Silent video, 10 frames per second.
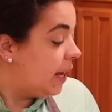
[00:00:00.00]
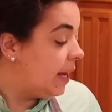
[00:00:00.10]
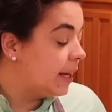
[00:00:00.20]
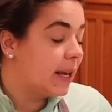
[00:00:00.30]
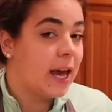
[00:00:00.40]

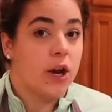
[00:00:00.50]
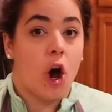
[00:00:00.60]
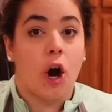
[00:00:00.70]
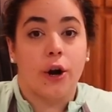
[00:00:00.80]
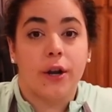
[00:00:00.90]
it can
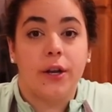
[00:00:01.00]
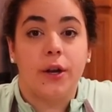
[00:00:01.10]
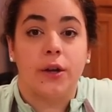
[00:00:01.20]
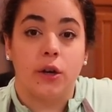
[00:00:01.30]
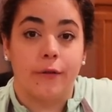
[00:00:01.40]
harden
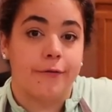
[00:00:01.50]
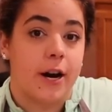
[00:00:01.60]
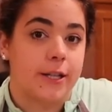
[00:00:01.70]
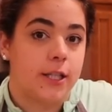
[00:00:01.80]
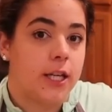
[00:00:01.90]
your
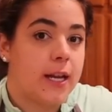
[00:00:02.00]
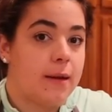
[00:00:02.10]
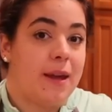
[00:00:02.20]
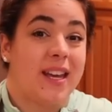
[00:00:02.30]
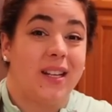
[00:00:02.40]
frosting and
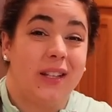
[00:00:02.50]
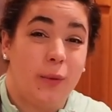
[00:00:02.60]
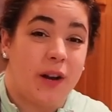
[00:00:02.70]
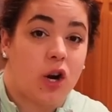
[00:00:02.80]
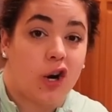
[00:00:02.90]
make it a little
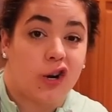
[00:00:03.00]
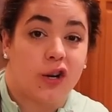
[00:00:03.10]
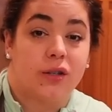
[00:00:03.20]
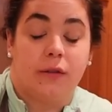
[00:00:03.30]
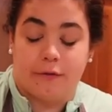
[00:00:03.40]
bit
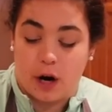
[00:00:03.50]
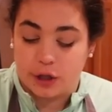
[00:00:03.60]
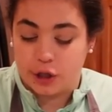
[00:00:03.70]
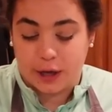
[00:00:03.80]
harder to frost your